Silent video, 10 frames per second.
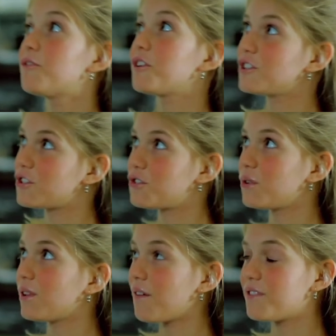She tells
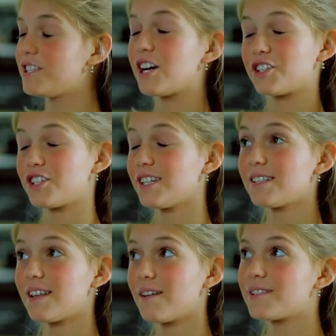them that her drama
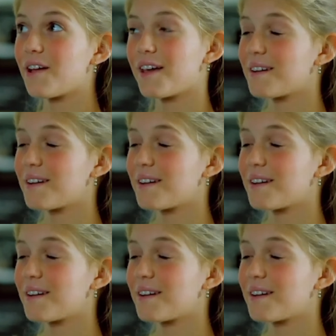teacher told them that